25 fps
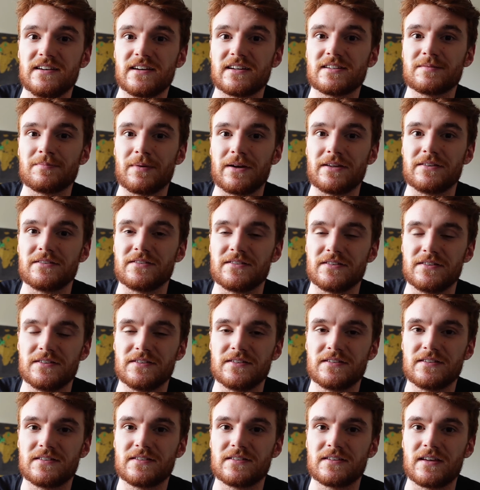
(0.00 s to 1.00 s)

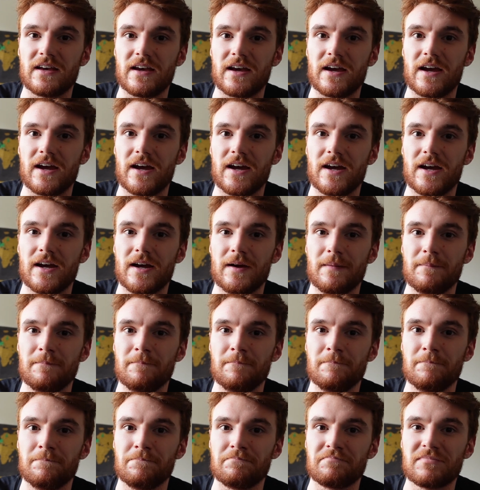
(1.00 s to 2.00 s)
expenses,
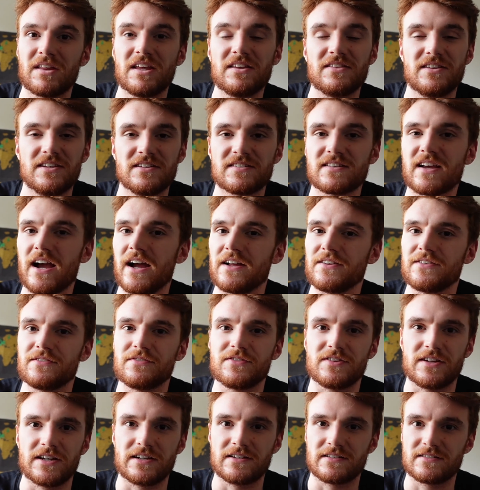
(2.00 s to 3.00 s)
these kinds of
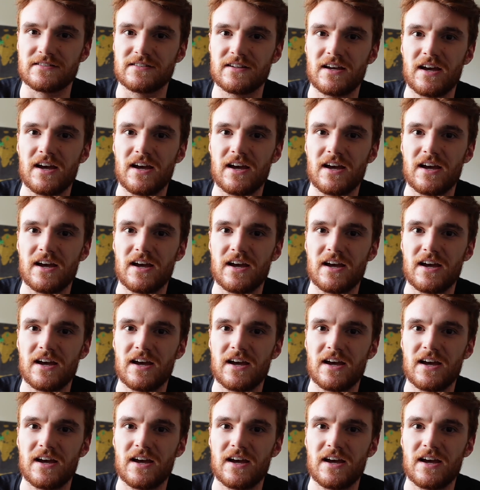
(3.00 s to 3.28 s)
things.